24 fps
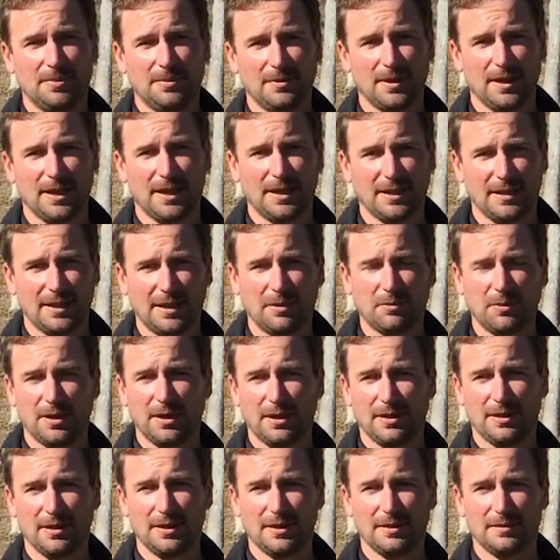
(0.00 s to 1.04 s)
that way
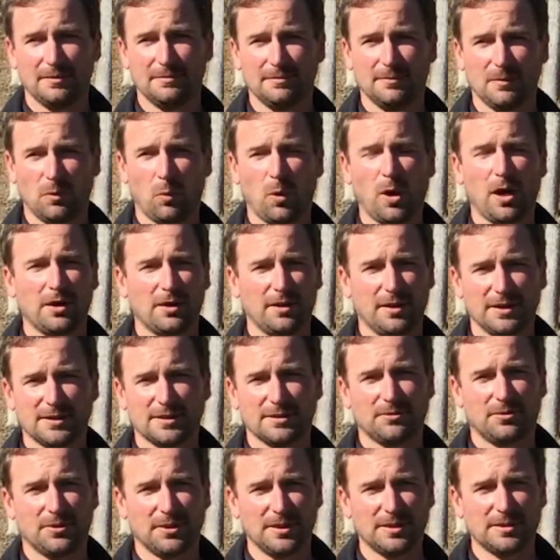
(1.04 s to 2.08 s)
the water doesn't
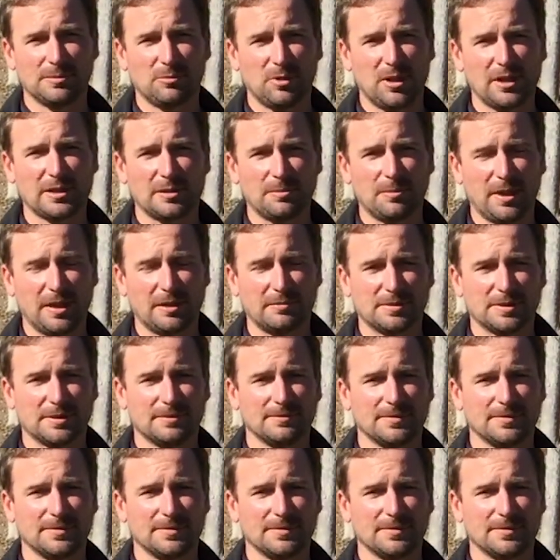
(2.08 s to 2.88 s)
freeze and break the pipes.